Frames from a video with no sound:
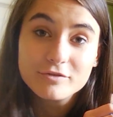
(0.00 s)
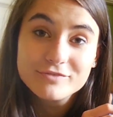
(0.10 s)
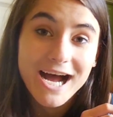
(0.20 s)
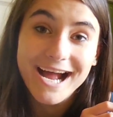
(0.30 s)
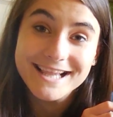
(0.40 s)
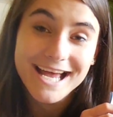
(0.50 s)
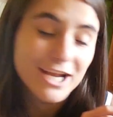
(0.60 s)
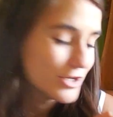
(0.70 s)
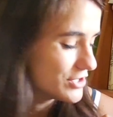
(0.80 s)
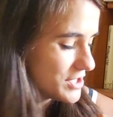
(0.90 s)

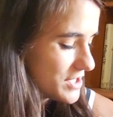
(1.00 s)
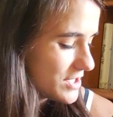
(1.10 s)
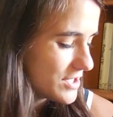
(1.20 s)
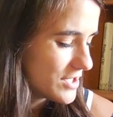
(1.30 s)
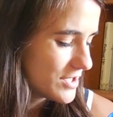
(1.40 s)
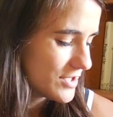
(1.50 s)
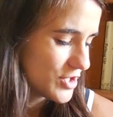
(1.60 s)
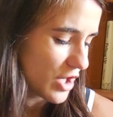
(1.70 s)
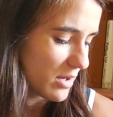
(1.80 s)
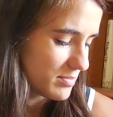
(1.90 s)
highlighters,
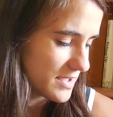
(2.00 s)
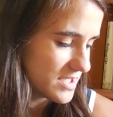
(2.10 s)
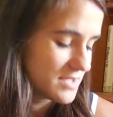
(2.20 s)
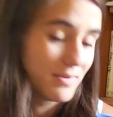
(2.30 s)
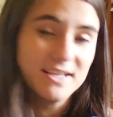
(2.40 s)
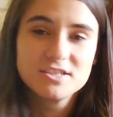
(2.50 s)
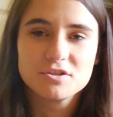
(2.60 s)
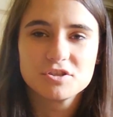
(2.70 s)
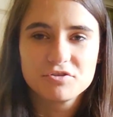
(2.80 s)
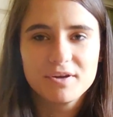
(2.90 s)
Sharpies,
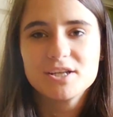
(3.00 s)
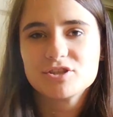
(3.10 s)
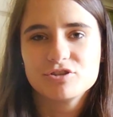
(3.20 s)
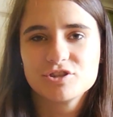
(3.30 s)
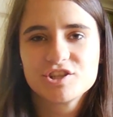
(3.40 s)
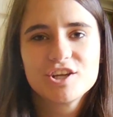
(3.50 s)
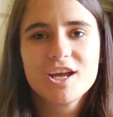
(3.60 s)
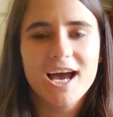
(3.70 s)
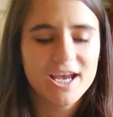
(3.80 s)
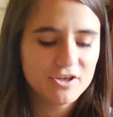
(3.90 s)
pencils, erasers.
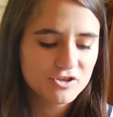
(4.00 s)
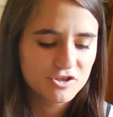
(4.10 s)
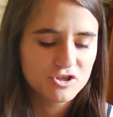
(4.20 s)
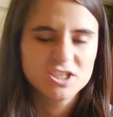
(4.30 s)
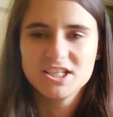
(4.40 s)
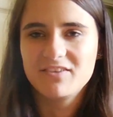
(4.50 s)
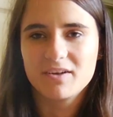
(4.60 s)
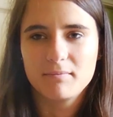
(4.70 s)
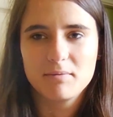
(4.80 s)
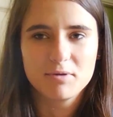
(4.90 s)
I usually just leave it
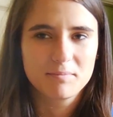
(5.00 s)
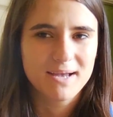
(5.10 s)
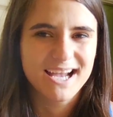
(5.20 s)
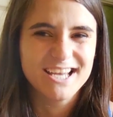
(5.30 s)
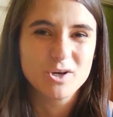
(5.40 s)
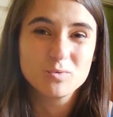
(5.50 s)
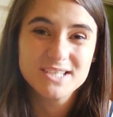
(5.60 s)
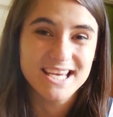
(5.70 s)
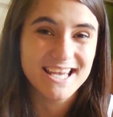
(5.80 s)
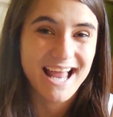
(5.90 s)
on my book bag. I don't
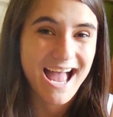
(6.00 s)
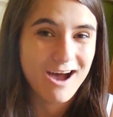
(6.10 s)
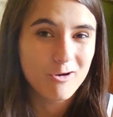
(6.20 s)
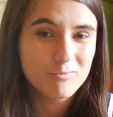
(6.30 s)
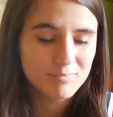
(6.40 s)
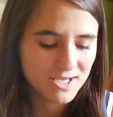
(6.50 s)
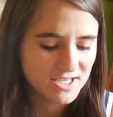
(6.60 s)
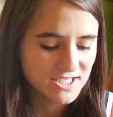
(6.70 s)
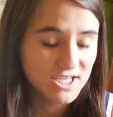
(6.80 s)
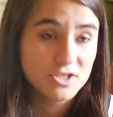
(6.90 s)
take it out
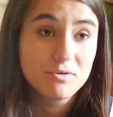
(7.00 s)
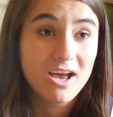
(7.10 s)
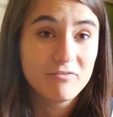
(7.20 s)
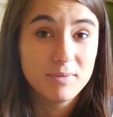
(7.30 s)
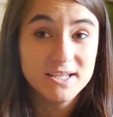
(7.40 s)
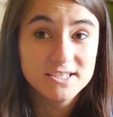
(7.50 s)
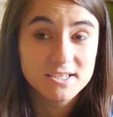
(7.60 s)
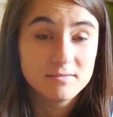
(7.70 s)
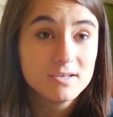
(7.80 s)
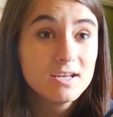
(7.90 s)
because I do have pens
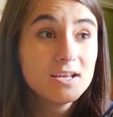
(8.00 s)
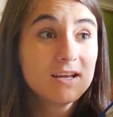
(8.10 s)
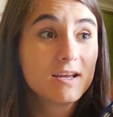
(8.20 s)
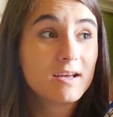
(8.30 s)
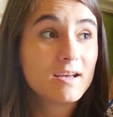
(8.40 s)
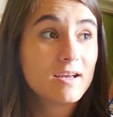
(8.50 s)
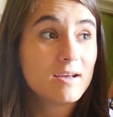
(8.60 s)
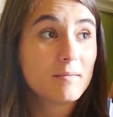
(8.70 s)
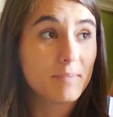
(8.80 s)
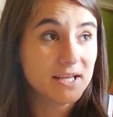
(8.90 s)
and
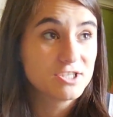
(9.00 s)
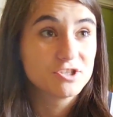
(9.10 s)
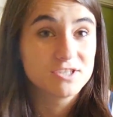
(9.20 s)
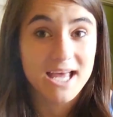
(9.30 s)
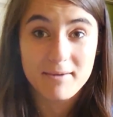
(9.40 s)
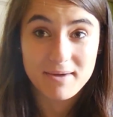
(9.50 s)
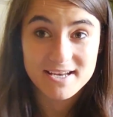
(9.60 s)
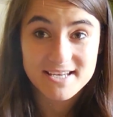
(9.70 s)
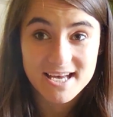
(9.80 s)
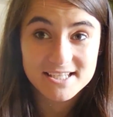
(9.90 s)
pencils at
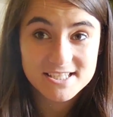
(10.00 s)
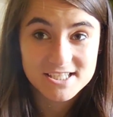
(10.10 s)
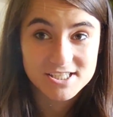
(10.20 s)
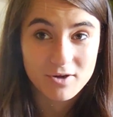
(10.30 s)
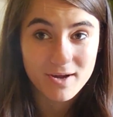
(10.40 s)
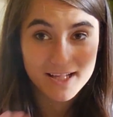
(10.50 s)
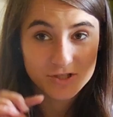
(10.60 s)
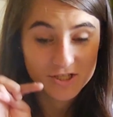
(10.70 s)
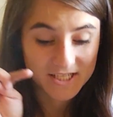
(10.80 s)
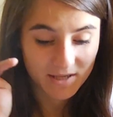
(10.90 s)
my desk, so I
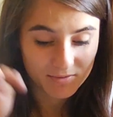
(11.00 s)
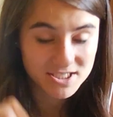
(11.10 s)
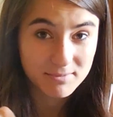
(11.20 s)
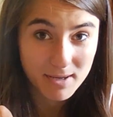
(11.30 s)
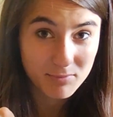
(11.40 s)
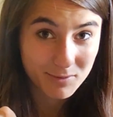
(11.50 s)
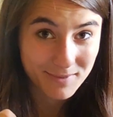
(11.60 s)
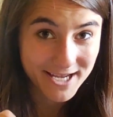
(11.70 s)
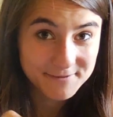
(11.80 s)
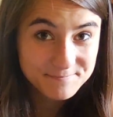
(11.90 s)
just keep this in my book
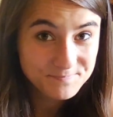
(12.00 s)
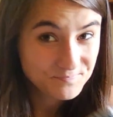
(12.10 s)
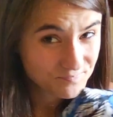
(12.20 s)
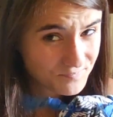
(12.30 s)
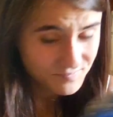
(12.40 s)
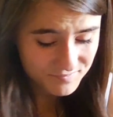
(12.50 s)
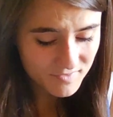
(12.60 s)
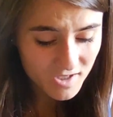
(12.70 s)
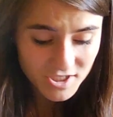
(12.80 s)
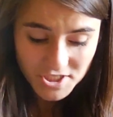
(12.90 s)
bag
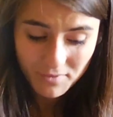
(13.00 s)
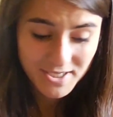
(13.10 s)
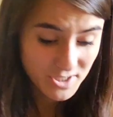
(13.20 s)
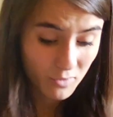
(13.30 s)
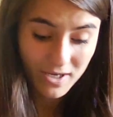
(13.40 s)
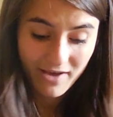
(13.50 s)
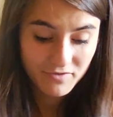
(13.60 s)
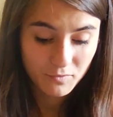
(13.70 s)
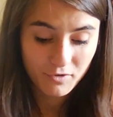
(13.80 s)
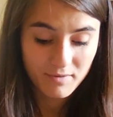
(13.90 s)
so I don't have
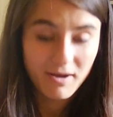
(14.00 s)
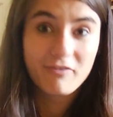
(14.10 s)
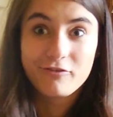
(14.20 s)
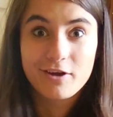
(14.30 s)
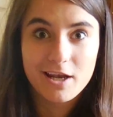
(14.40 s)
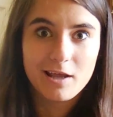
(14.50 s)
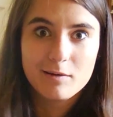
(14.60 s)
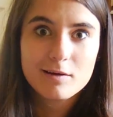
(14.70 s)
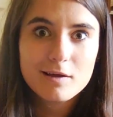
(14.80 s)
to worry about forgetting